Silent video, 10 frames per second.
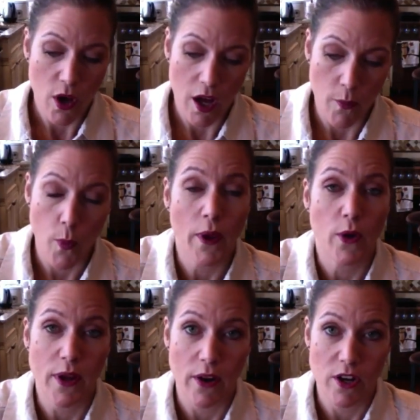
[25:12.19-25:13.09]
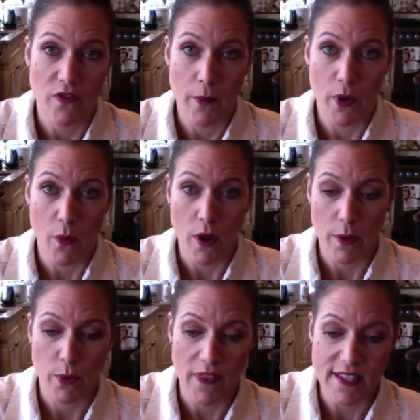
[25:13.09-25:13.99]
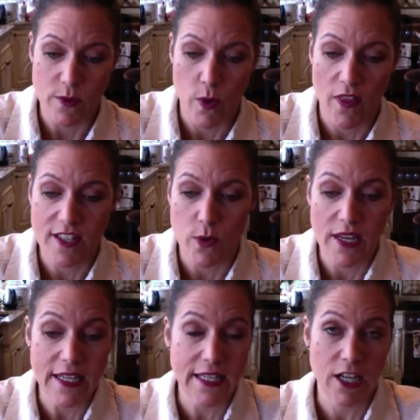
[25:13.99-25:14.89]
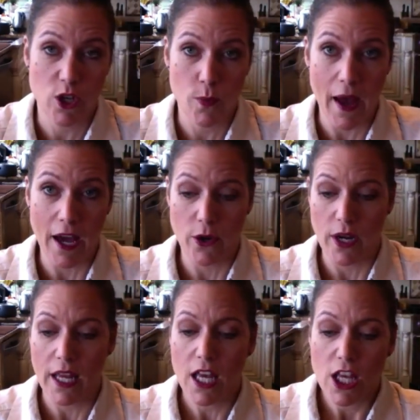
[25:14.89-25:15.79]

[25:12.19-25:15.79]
When we go down in November, I want to bring this and wear this, so I need to get a new battery.